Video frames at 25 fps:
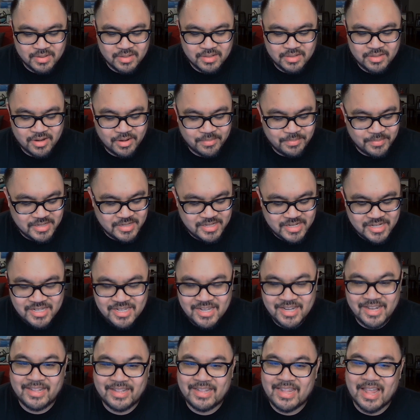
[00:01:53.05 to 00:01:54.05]
Dark
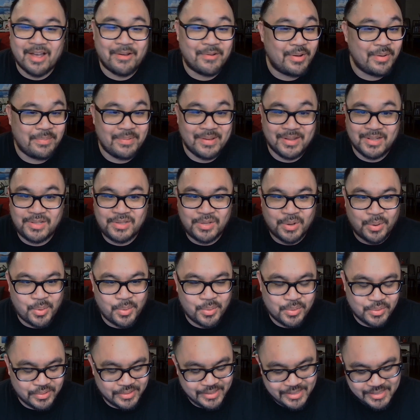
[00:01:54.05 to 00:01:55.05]
Magician, that would be
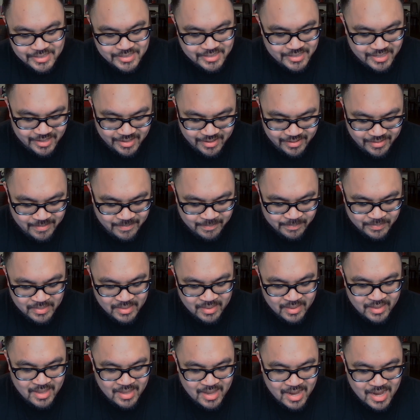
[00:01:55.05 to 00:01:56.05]
totally sick
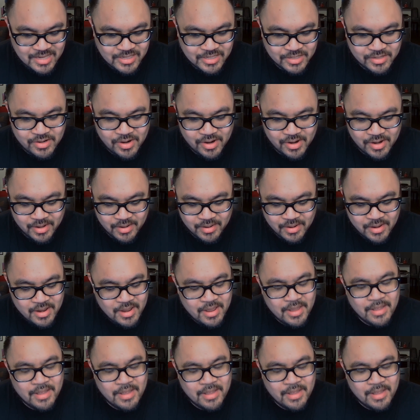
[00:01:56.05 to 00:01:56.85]
as a card.